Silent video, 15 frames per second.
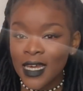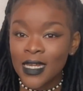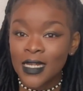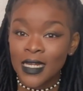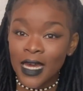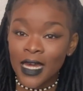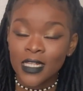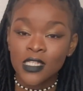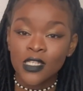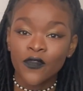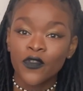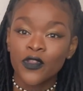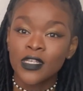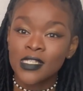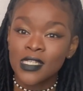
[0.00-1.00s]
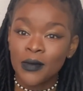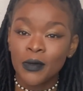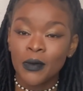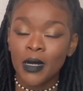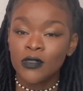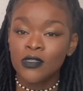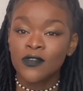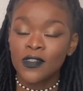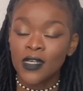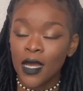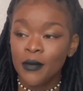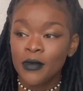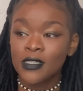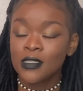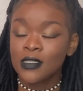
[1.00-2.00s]
in Cancer for the same amount of
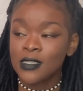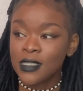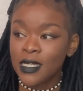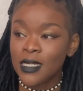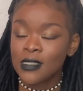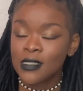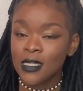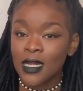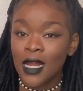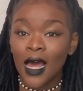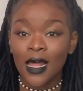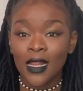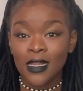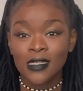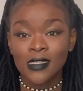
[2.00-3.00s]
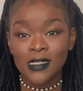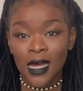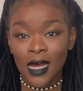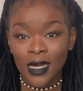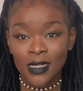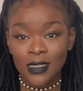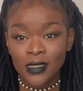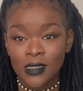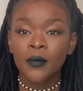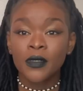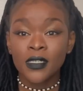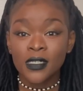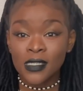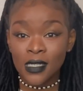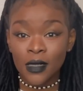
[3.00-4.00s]
time as it stays in other signs,
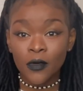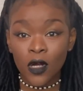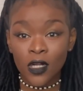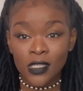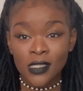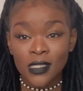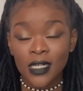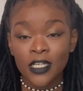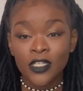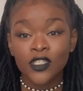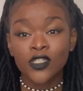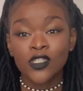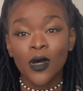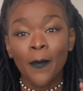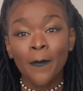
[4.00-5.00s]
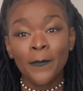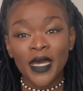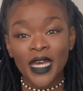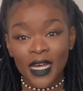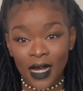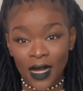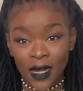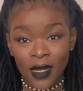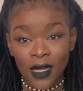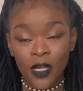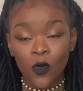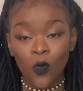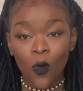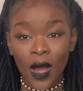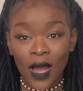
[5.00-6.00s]
because some constellations are bigger
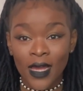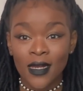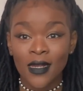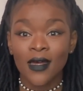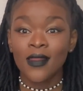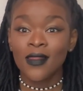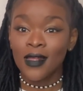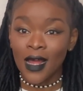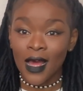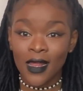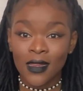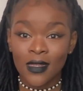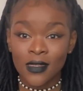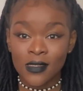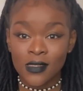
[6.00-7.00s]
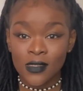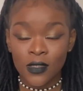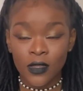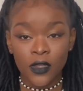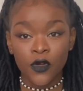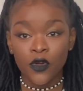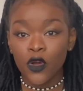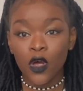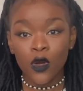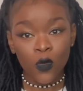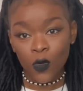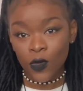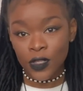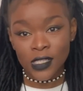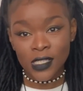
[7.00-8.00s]
and wider than others. They're not
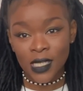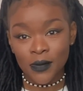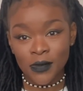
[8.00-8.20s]
all the same